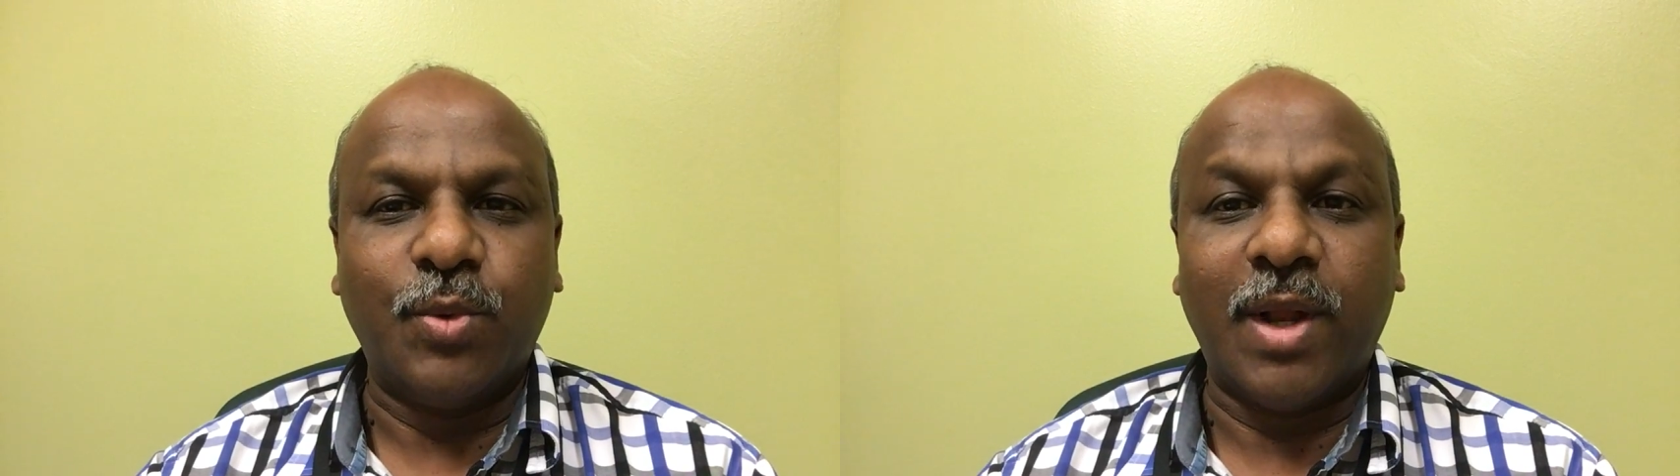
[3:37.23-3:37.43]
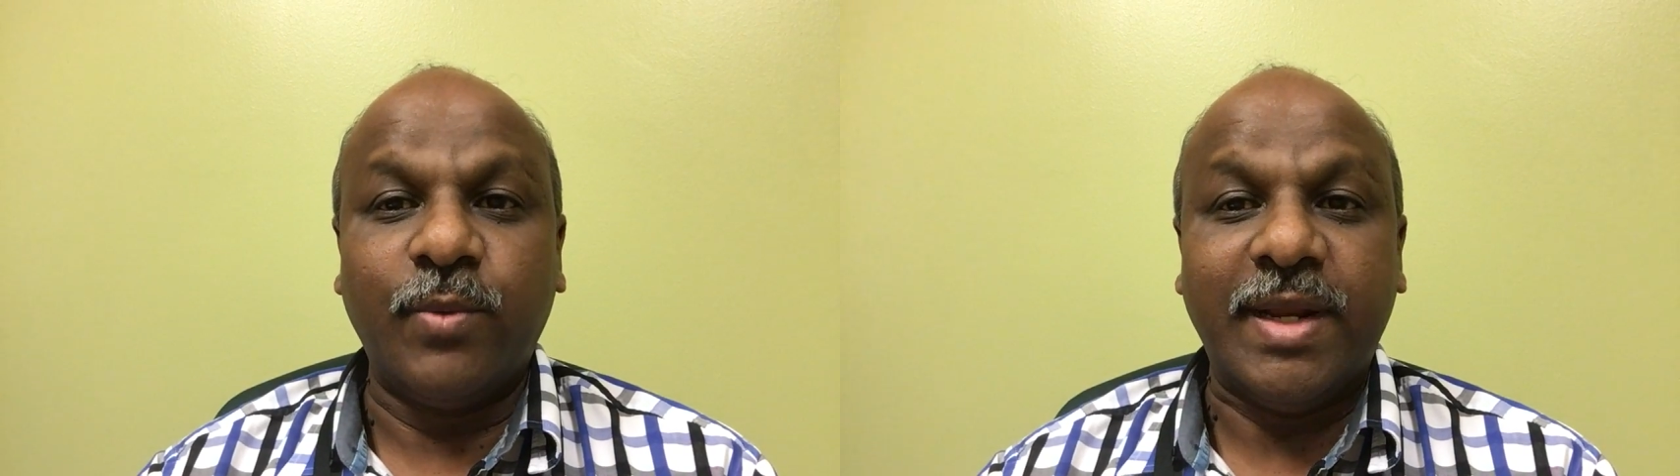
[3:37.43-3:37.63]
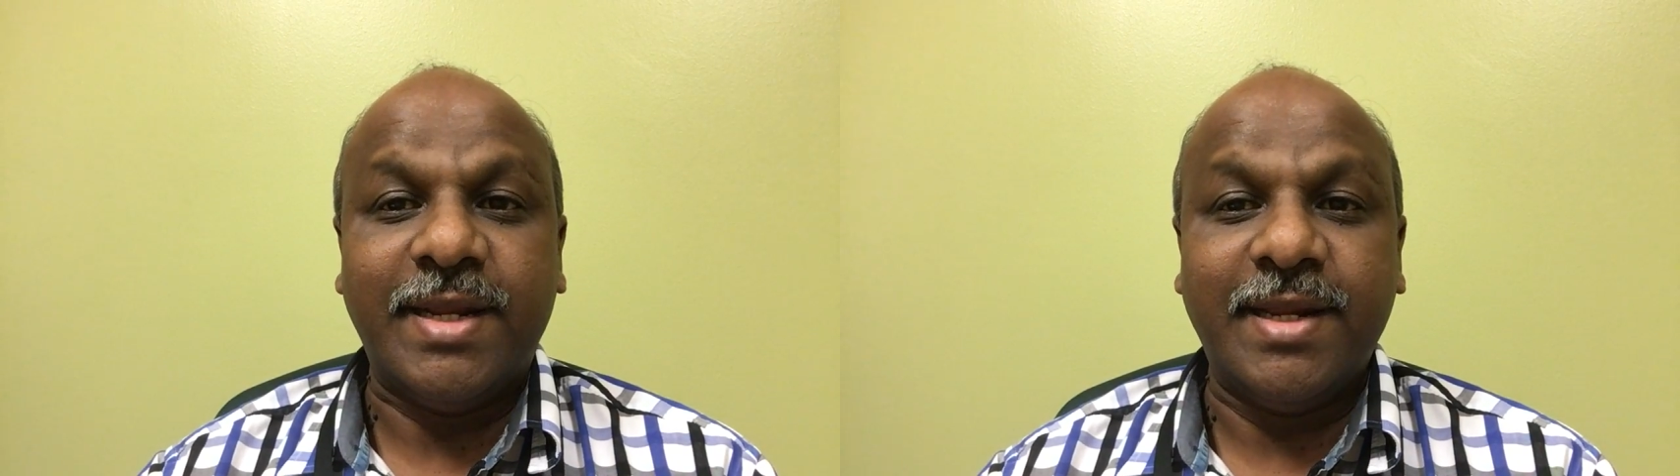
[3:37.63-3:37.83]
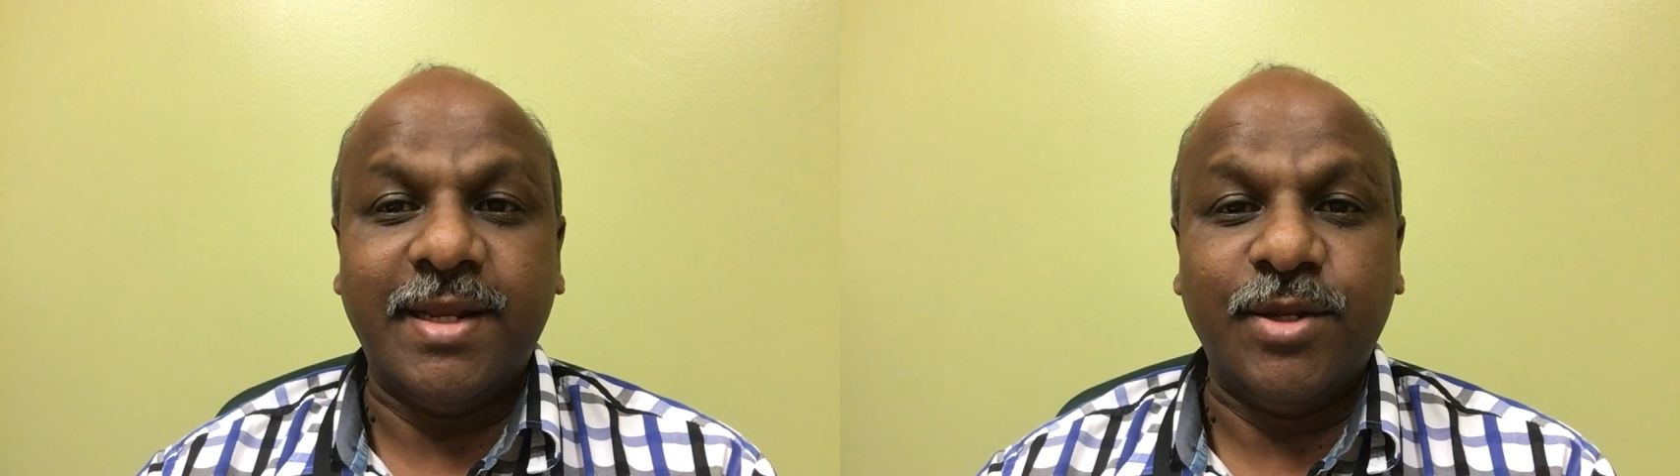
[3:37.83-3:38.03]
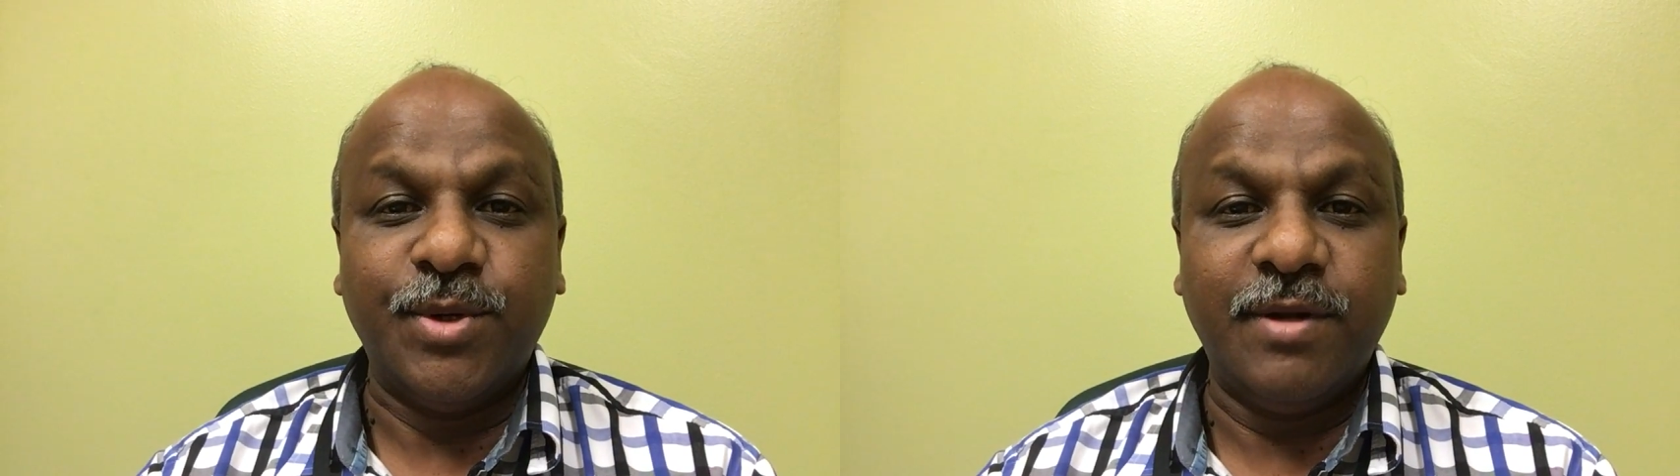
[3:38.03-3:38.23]
what we did
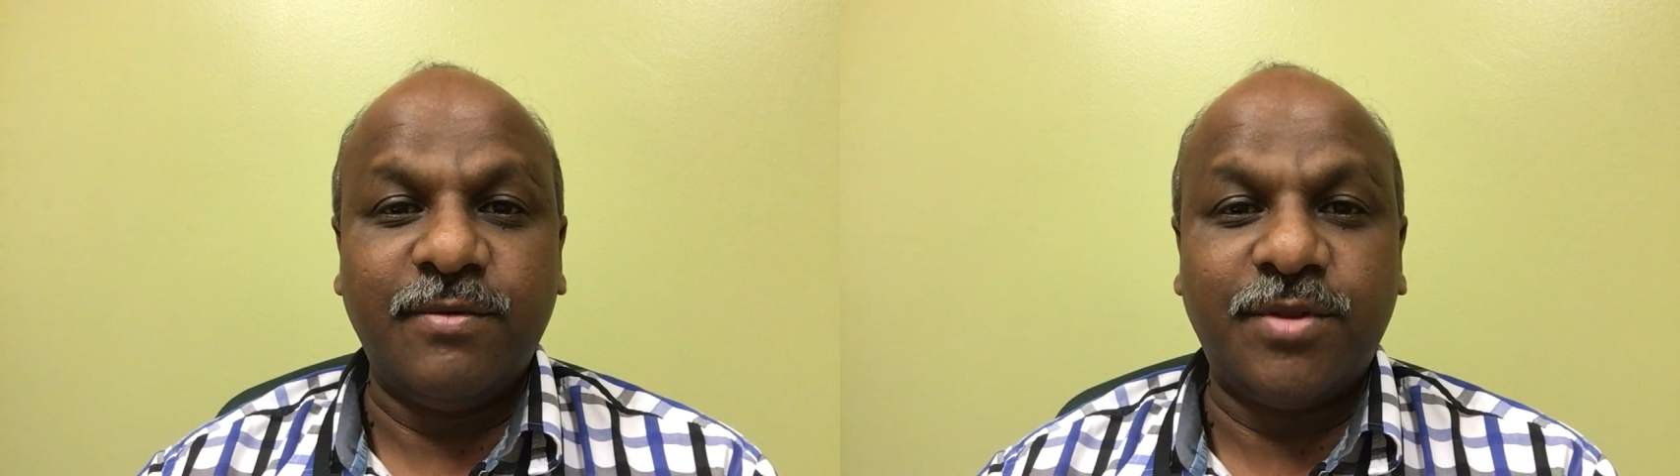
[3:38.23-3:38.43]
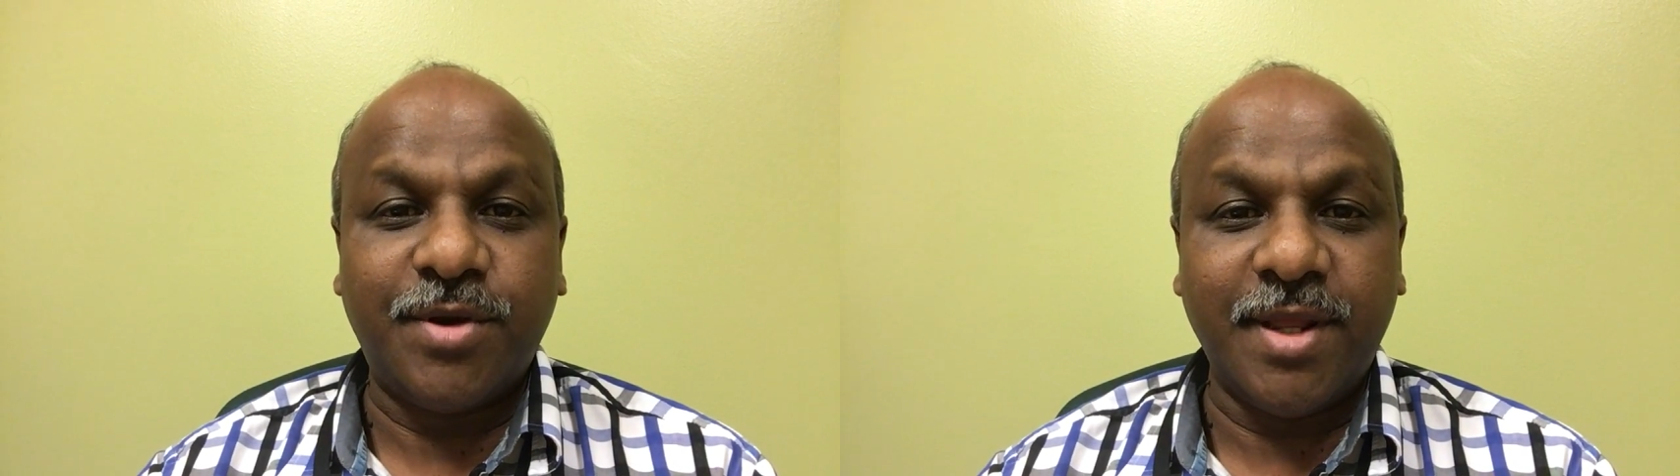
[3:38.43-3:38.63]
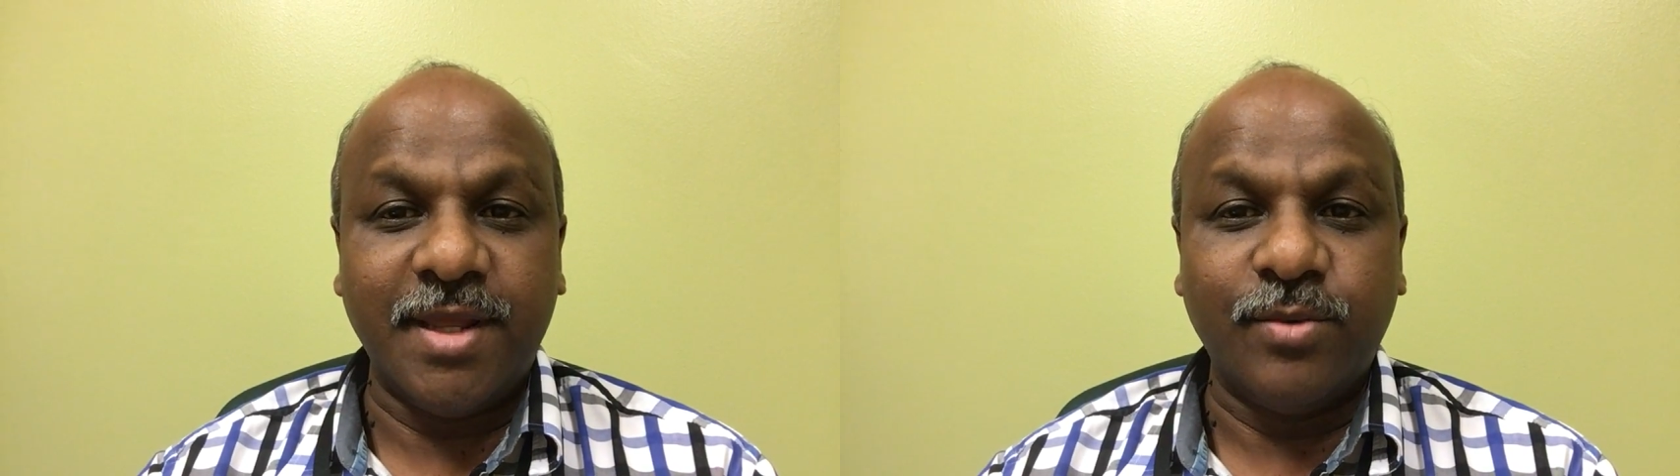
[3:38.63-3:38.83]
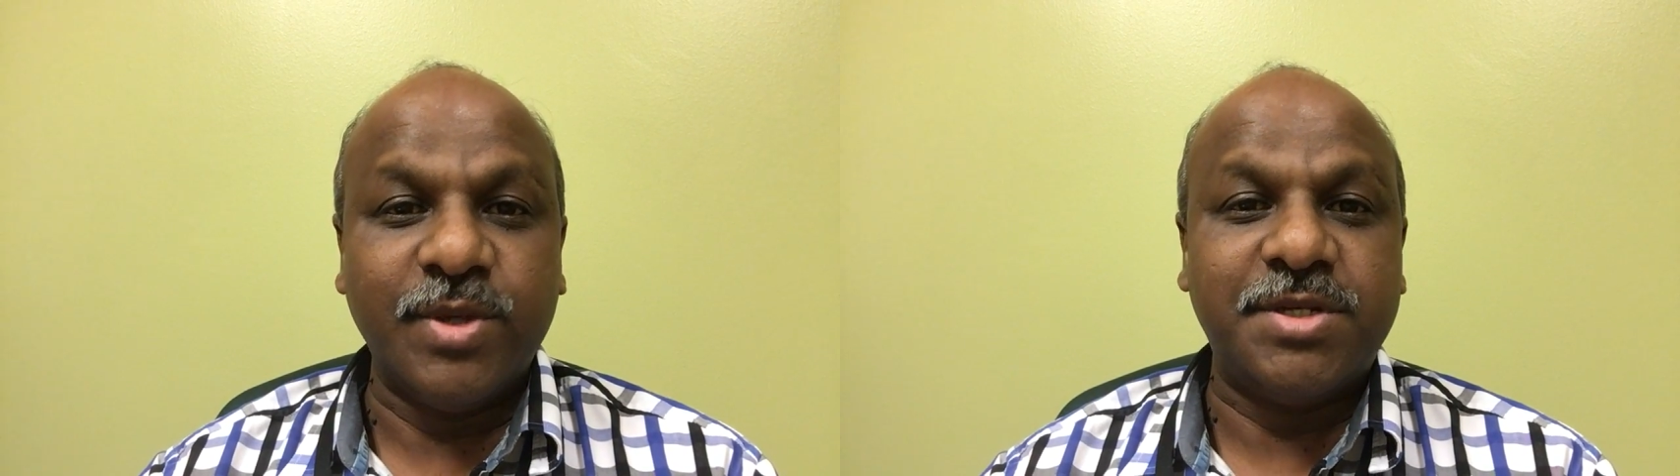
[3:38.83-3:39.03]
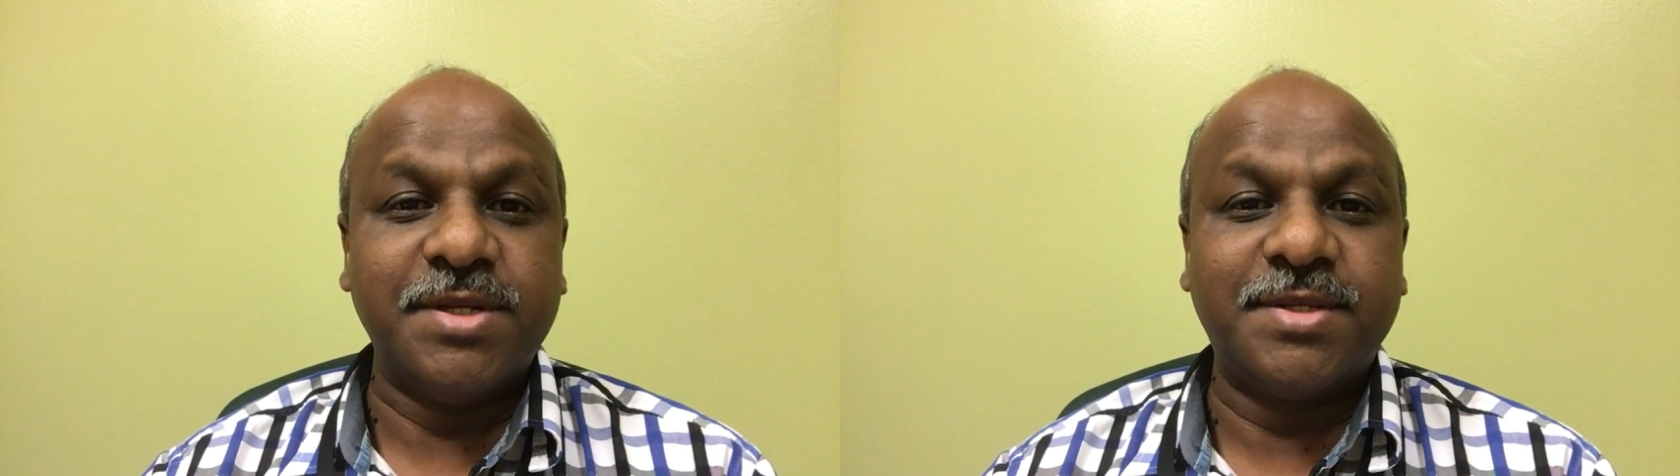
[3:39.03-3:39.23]
in Unit 3,
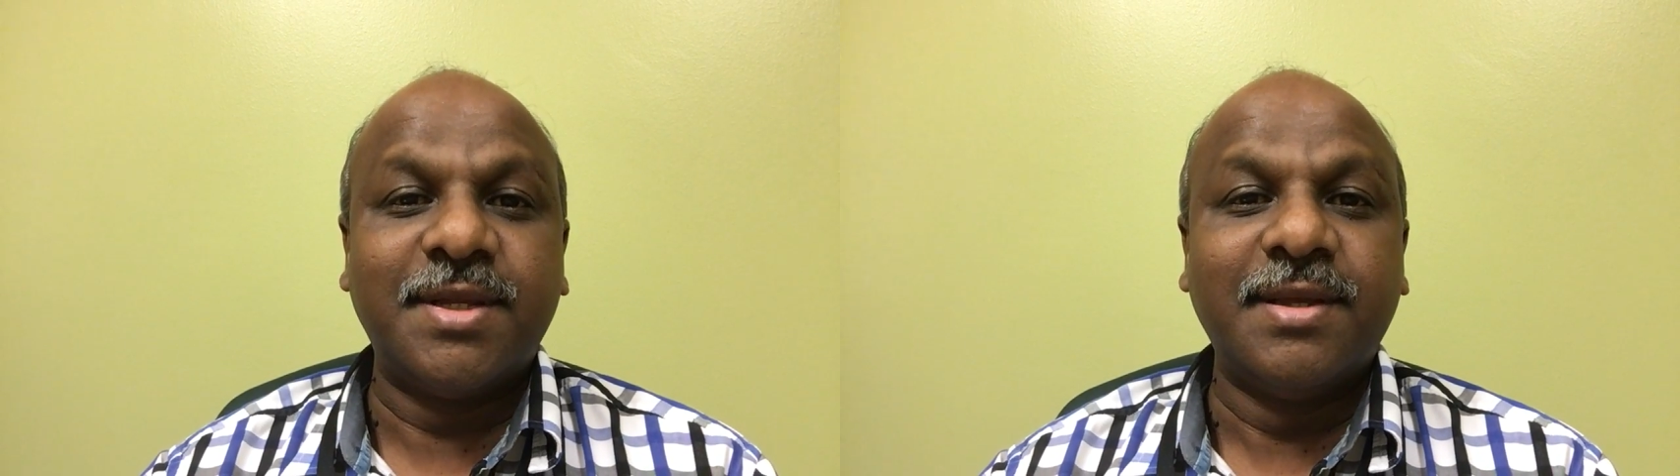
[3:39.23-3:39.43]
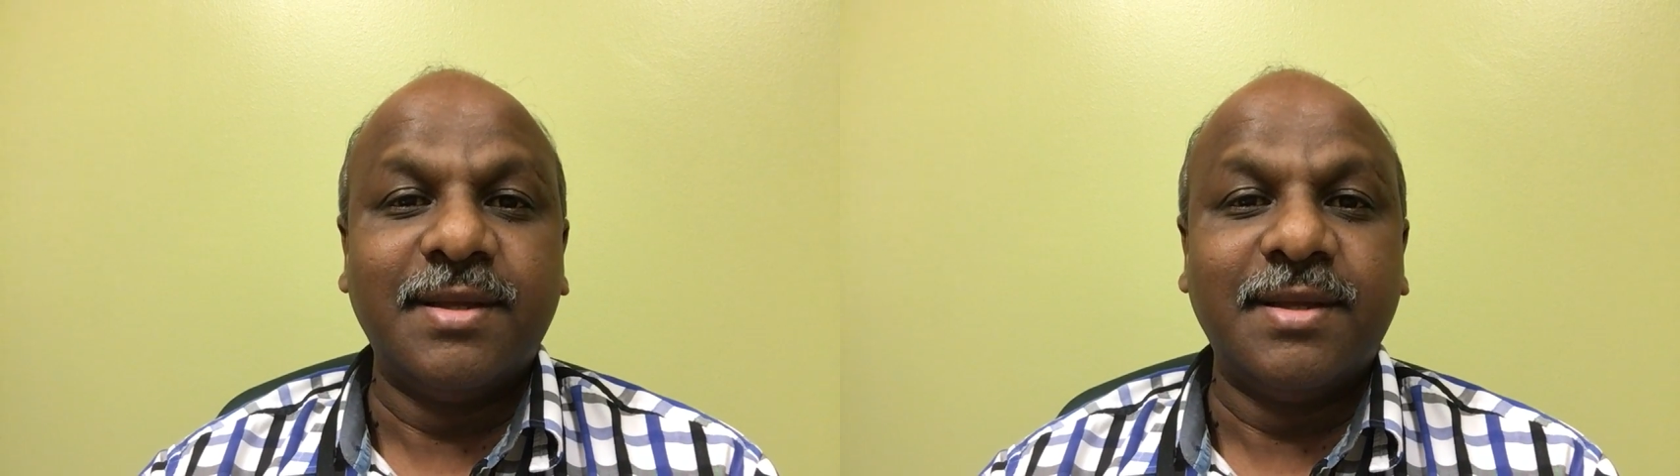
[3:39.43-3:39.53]
which is